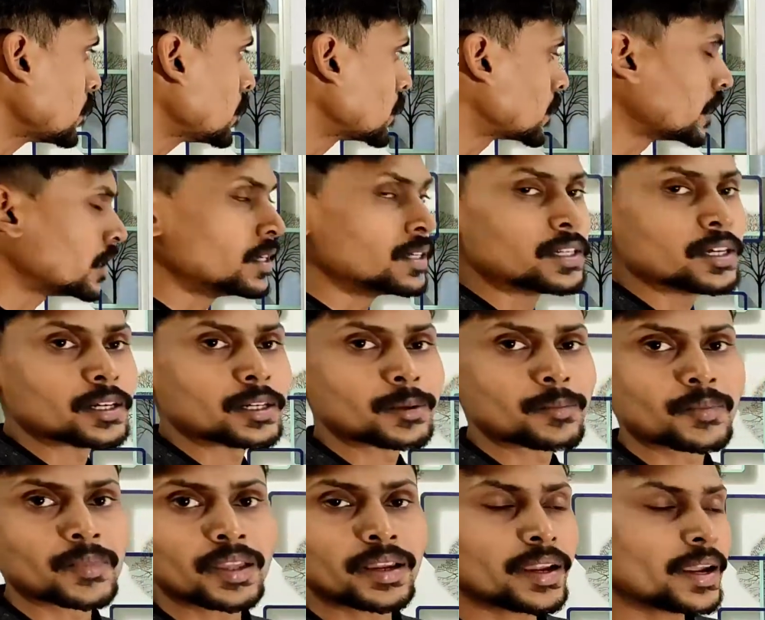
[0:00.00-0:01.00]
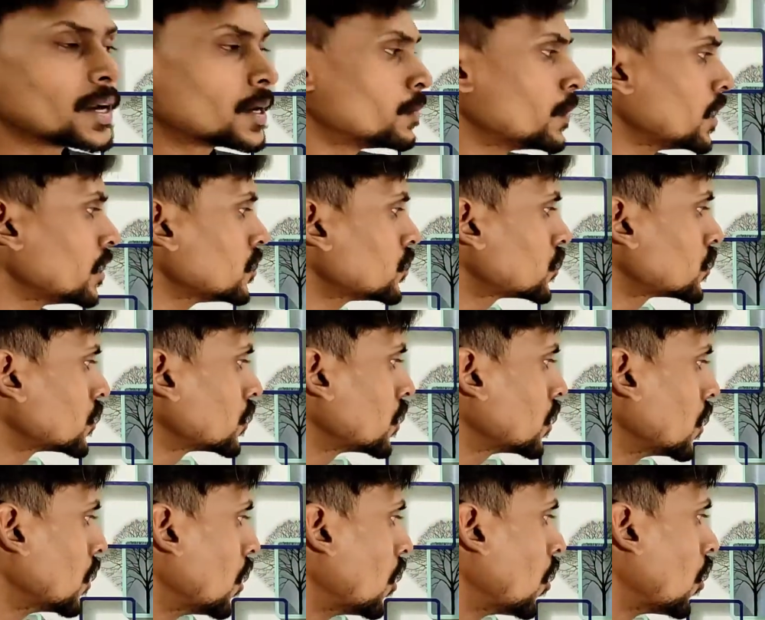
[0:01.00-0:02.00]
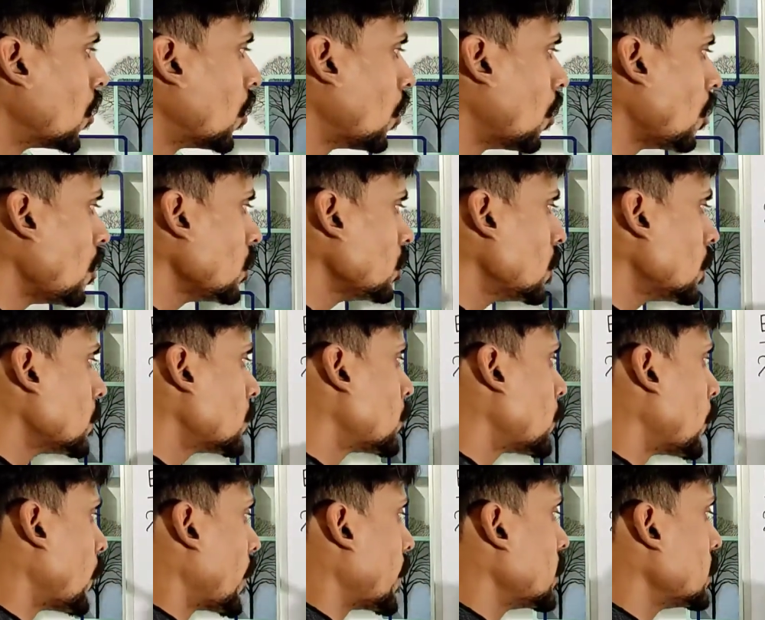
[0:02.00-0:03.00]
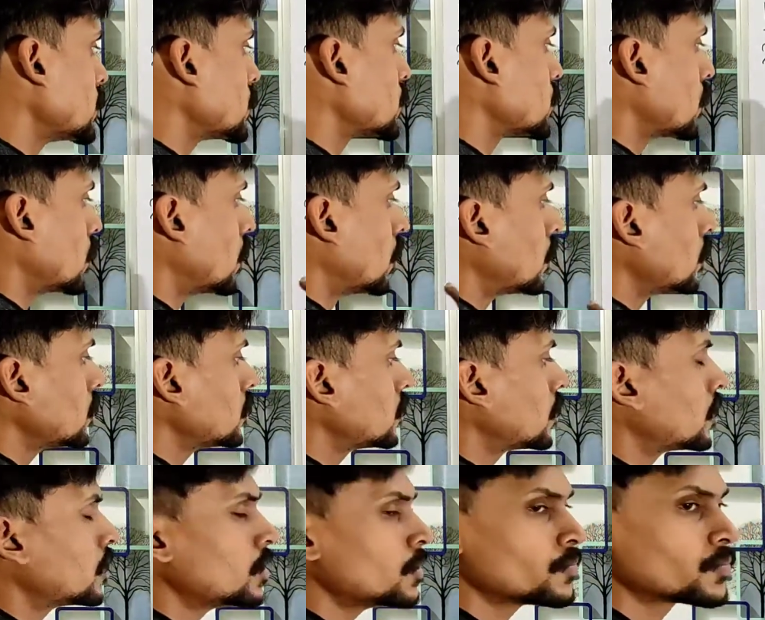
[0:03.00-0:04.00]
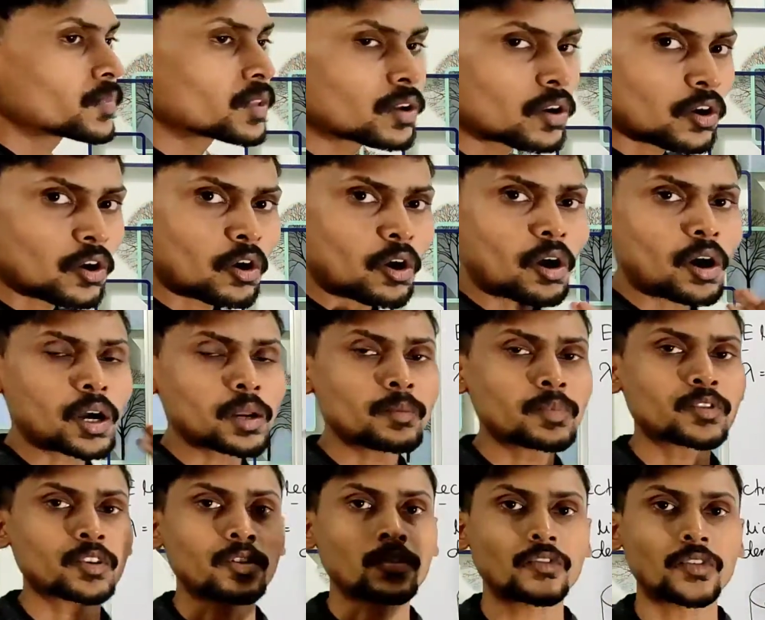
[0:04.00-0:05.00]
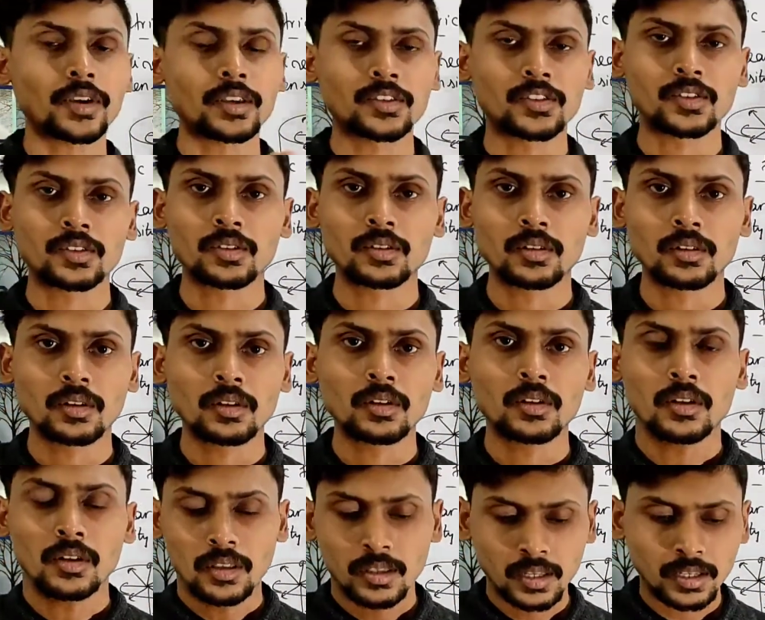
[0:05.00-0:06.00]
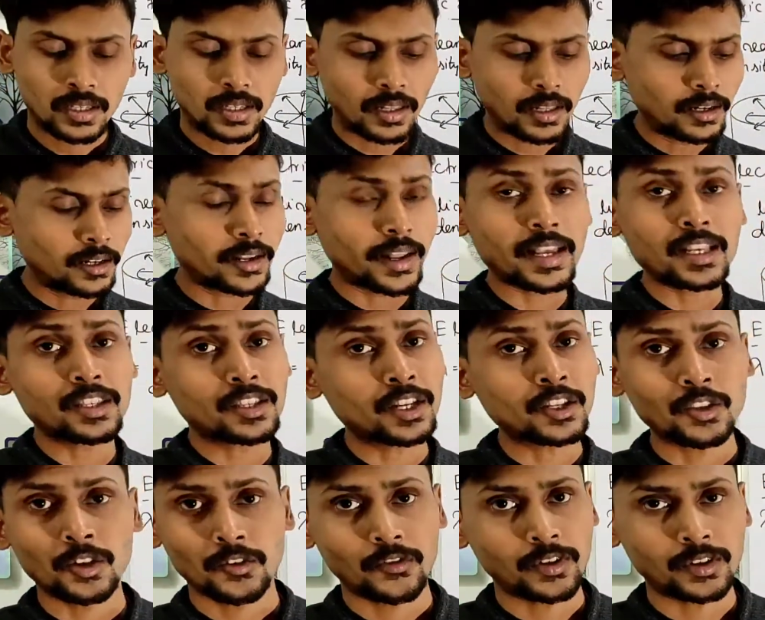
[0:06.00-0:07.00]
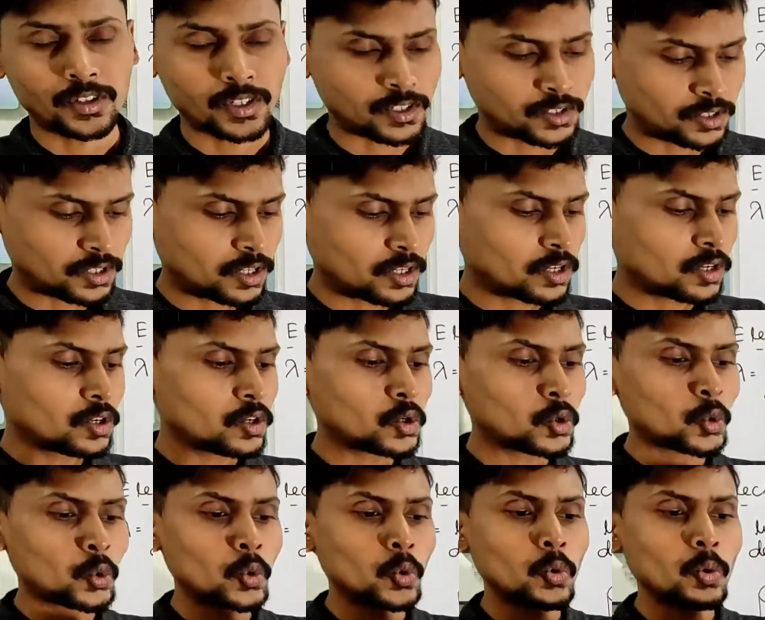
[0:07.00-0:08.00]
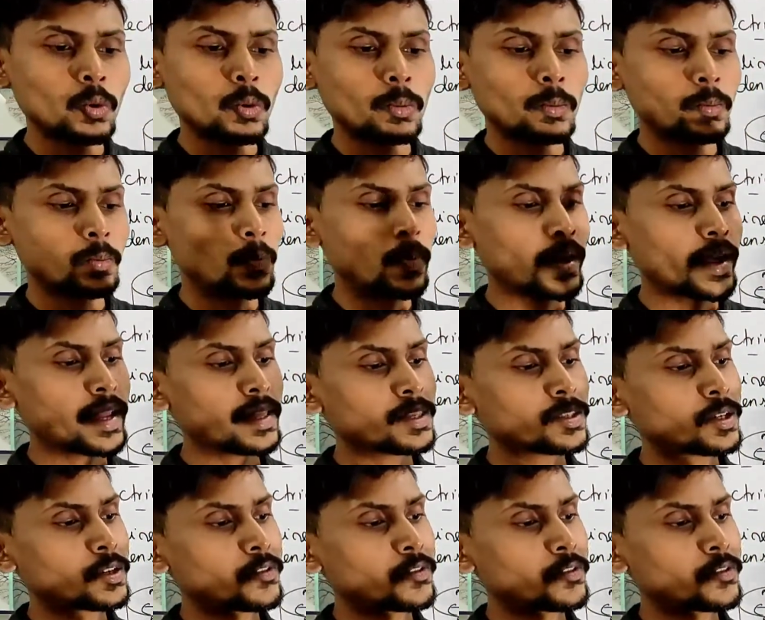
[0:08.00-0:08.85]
of the cylinder, it means all the points on the curved surface, the cylinder has three surfaces, two plane